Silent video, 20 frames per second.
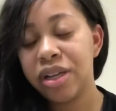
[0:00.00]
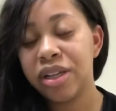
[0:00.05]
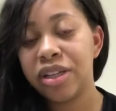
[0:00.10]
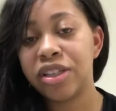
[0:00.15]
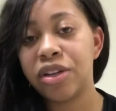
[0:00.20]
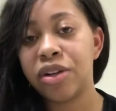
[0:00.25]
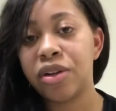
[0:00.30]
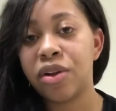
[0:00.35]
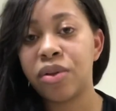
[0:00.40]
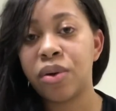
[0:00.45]

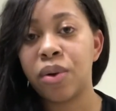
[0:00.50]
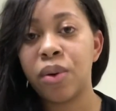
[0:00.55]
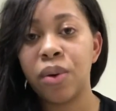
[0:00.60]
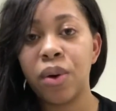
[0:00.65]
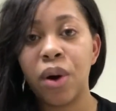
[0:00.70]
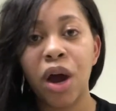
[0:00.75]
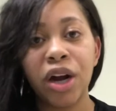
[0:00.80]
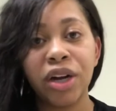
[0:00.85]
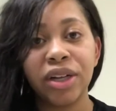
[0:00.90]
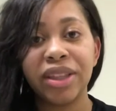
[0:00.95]
So, you know, the
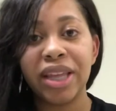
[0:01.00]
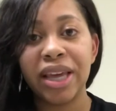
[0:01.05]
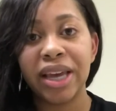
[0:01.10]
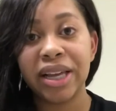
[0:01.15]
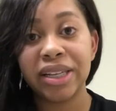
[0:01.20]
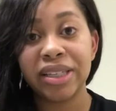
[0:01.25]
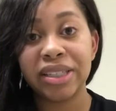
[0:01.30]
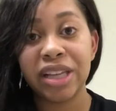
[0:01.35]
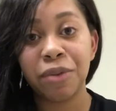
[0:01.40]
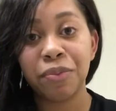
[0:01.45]
whole heart thing
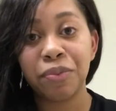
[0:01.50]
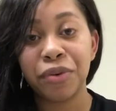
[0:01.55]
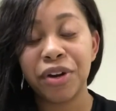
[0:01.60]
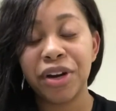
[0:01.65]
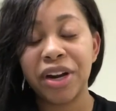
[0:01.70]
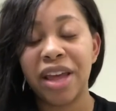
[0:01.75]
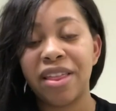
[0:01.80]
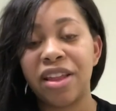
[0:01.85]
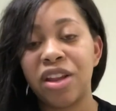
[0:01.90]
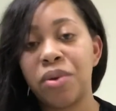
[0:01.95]
is
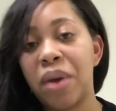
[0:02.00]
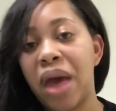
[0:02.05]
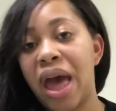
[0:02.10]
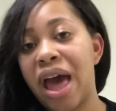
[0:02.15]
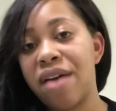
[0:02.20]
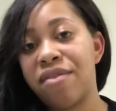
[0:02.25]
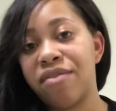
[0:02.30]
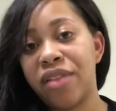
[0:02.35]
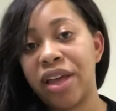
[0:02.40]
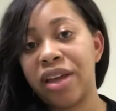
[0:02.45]
separate, and then you
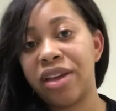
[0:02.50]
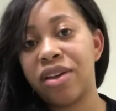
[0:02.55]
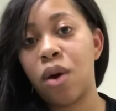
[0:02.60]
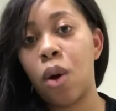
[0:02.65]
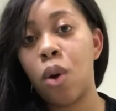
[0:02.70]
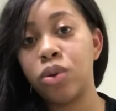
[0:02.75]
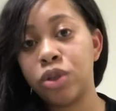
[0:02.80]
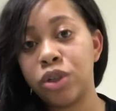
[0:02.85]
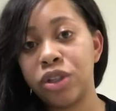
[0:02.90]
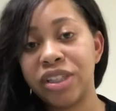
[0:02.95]
have like
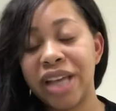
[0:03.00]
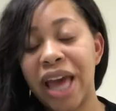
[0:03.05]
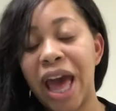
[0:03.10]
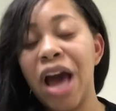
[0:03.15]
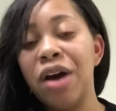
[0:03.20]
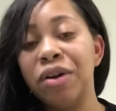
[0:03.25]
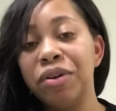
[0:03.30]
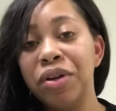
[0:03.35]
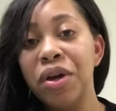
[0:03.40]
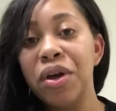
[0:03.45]

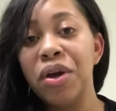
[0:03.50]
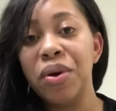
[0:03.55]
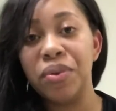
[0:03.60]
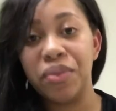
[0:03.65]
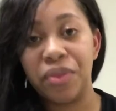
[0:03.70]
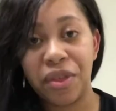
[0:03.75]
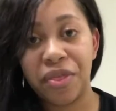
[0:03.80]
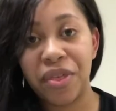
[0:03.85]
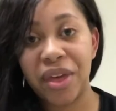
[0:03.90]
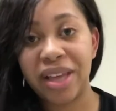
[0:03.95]
ultrasound,
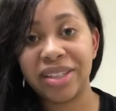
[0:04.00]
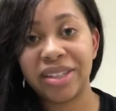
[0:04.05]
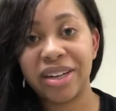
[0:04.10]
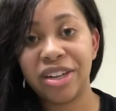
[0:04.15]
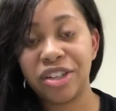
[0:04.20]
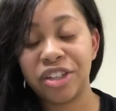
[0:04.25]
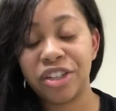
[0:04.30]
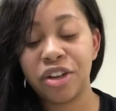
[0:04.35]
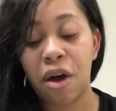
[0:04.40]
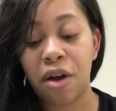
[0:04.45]
the things that
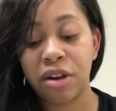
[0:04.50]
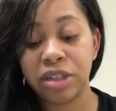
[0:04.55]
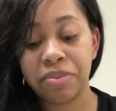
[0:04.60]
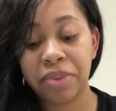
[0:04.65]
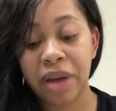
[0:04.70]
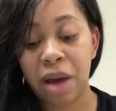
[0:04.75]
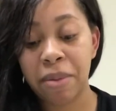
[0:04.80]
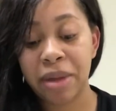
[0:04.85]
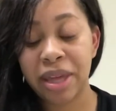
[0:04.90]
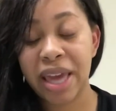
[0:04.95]
I just talked about.